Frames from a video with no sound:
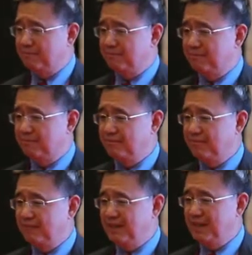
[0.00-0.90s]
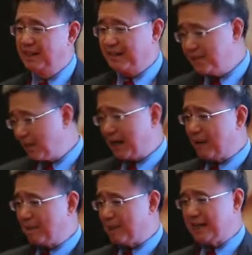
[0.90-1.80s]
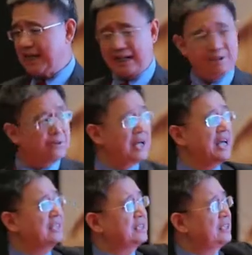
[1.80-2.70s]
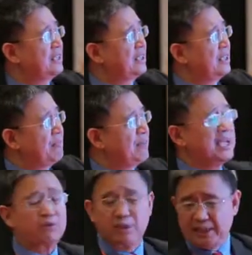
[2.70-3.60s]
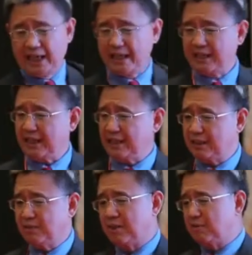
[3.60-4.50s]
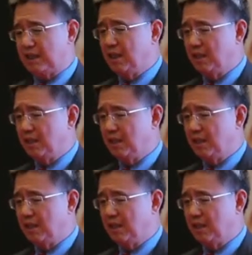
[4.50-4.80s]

So when we talk about charitable economy, what do I mean by saying so?